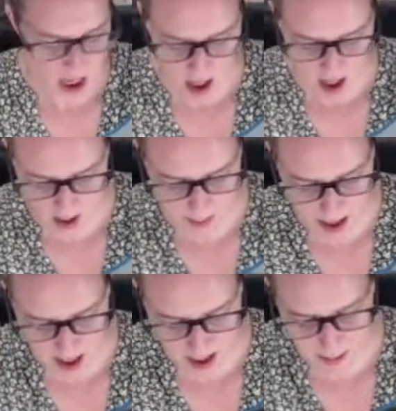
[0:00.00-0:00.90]
And
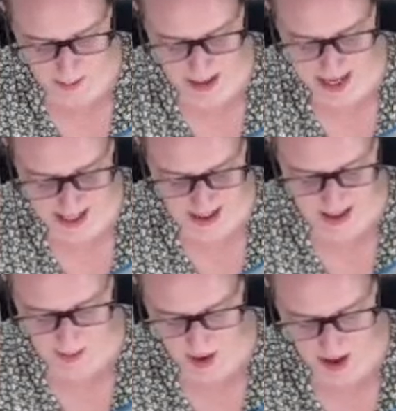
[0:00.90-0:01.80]
I
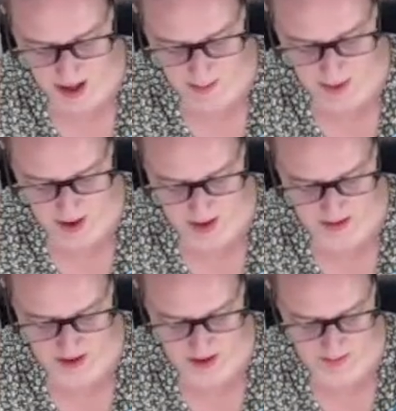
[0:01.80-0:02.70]
blitzed my
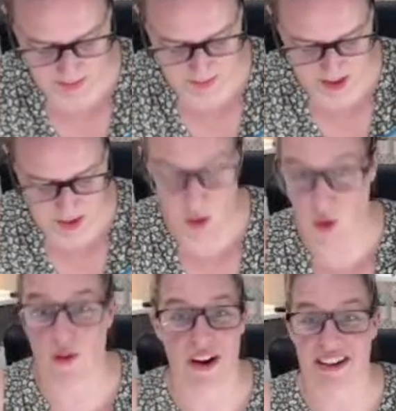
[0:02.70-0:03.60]
bathroom. It's
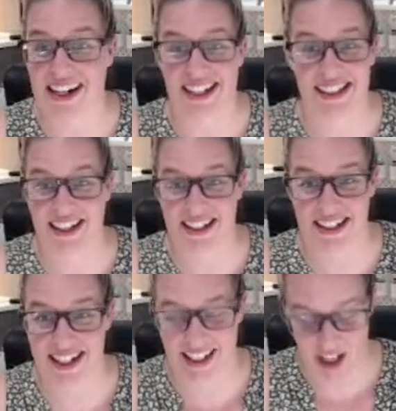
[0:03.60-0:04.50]
all very
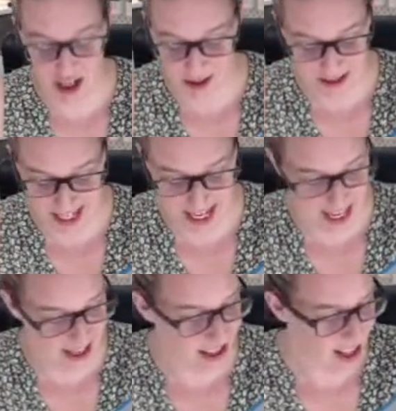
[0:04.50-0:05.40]
exciting news
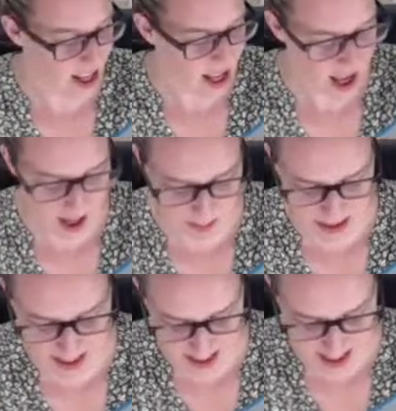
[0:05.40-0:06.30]
here.
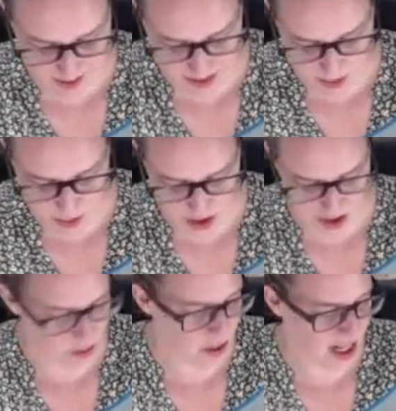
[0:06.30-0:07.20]
But doesn't it feel
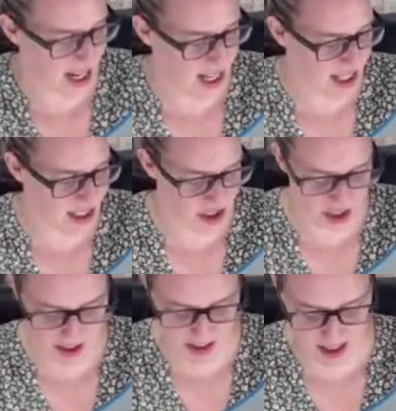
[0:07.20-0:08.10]
good when it is
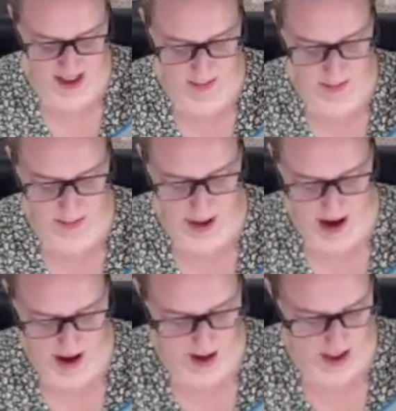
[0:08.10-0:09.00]
just
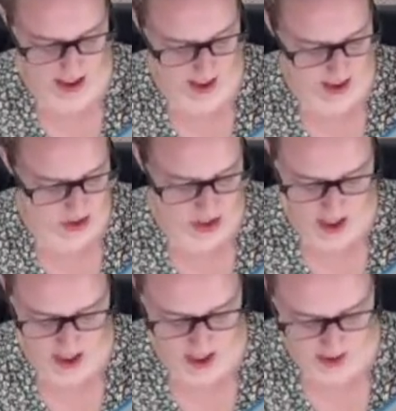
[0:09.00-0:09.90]
sparkling
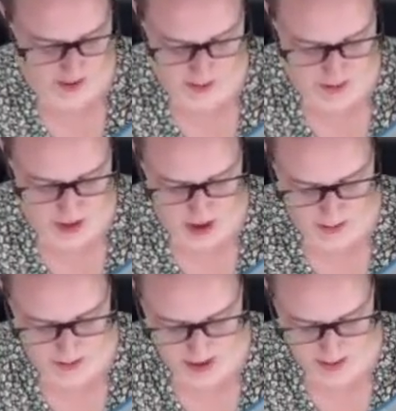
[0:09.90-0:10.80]
shiny from
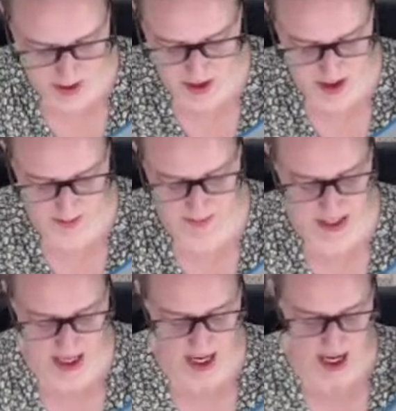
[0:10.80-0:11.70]
top to bottom?
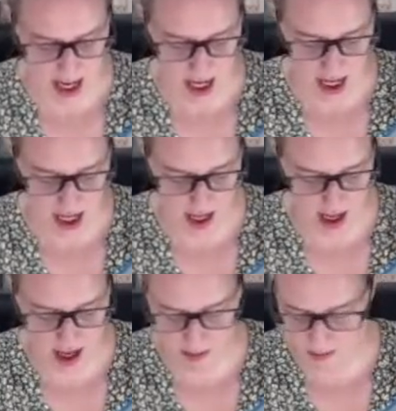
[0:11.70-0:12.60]

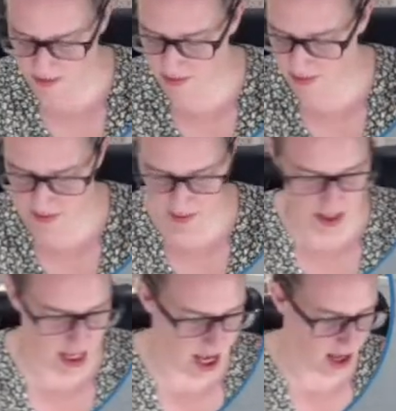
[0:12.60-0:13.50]

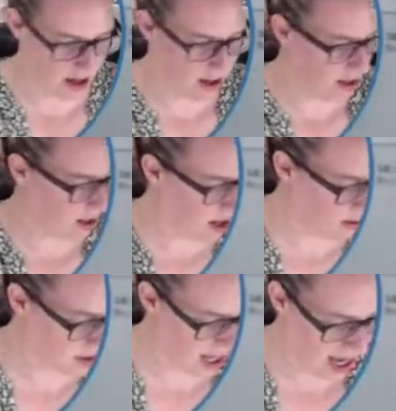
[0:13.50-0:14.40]
yeah, I
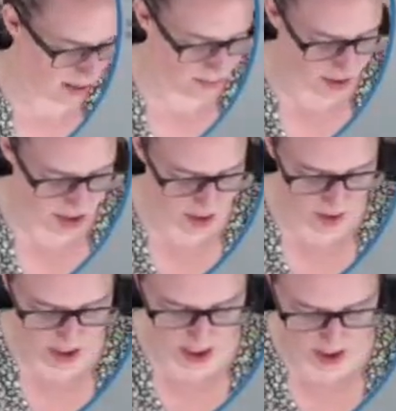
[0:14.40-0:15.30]
was
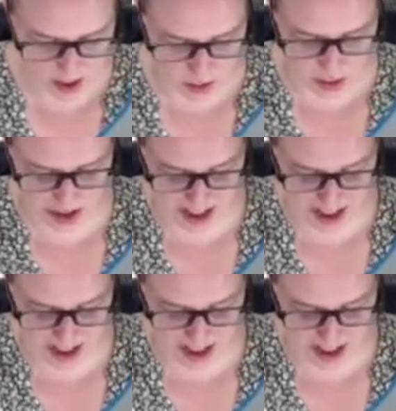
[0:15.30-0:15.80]
absolutely exhausted